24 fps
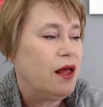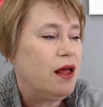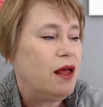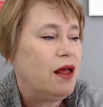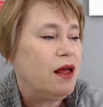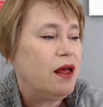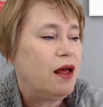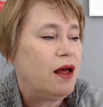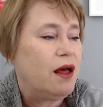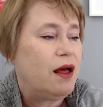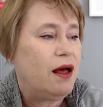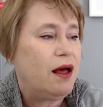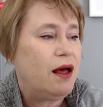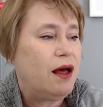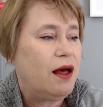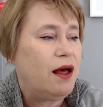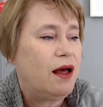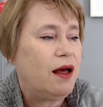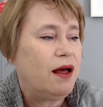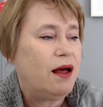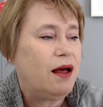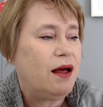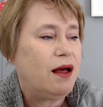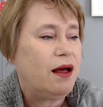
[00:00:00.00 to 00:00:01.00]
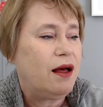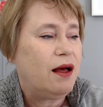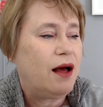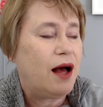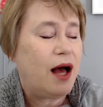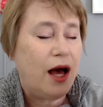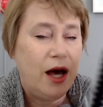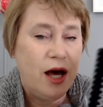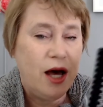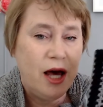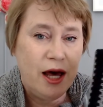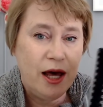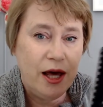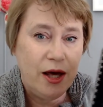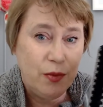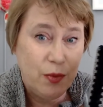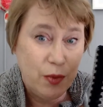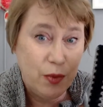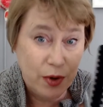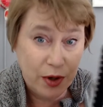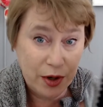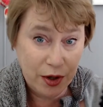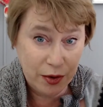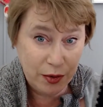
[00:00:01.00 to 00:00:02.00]
I
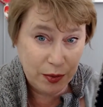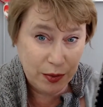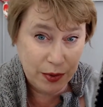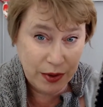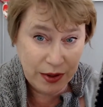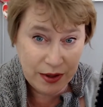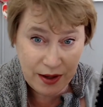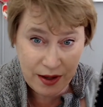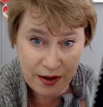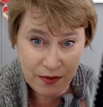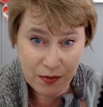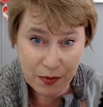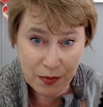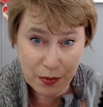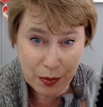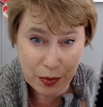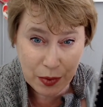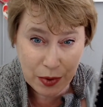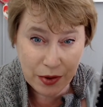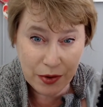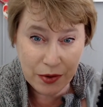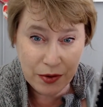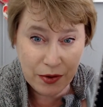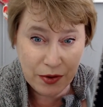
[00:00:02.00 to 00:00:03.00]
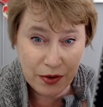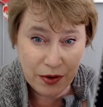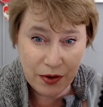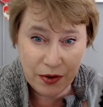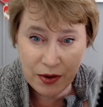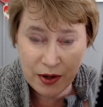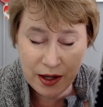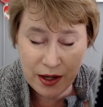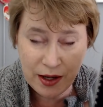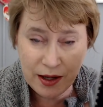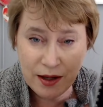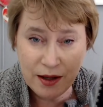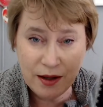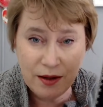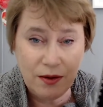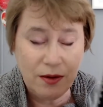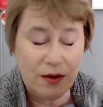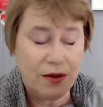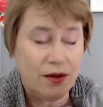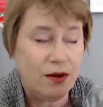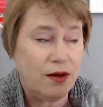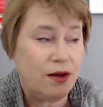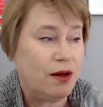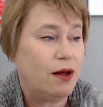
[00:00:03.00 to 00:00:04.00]
worked with Kim Worker
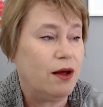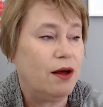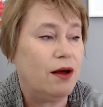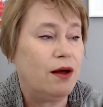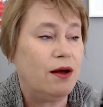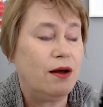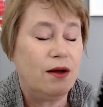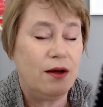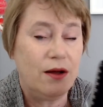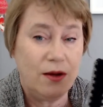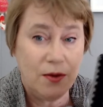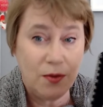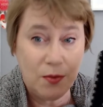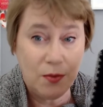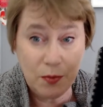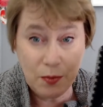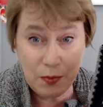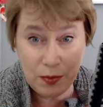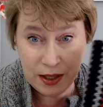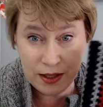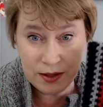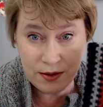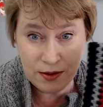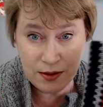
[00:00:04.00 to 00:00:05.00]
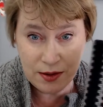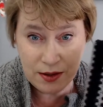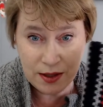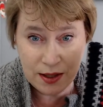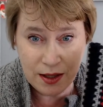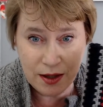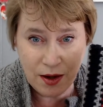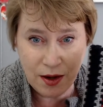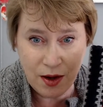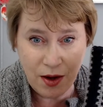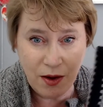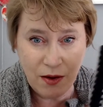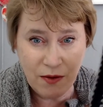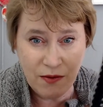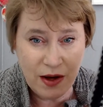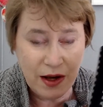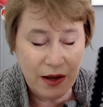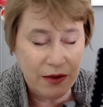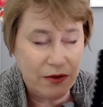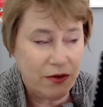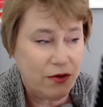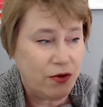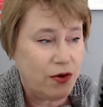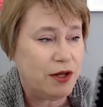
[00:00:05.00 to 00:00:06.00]
and plenty of
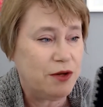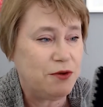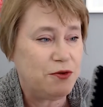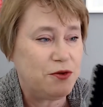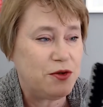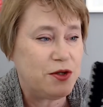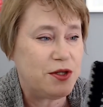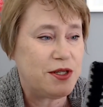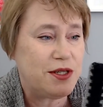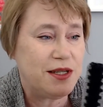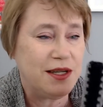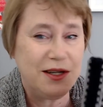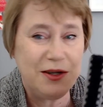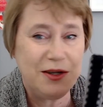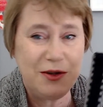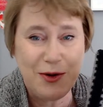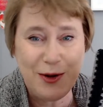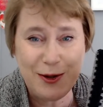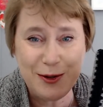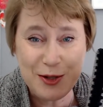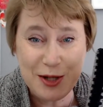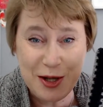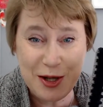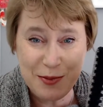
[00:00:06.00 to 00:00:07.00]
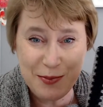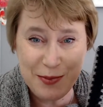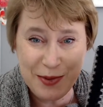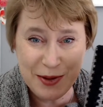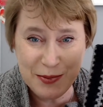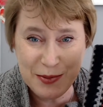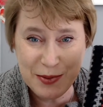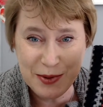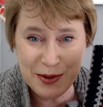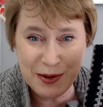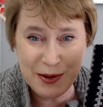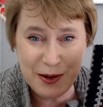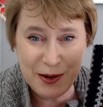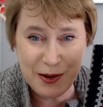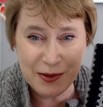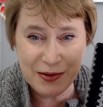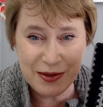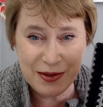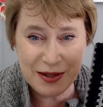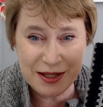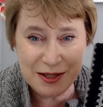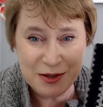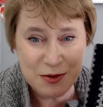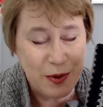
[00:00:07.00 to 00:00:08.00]
other interesting crochet people on
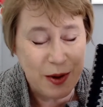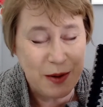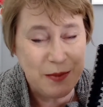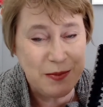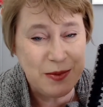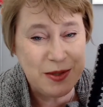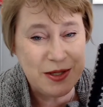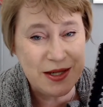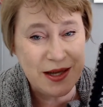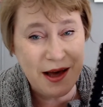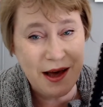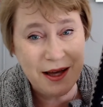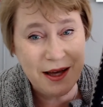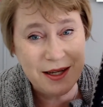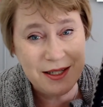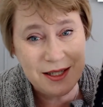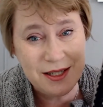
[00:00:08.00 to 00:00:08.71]
this website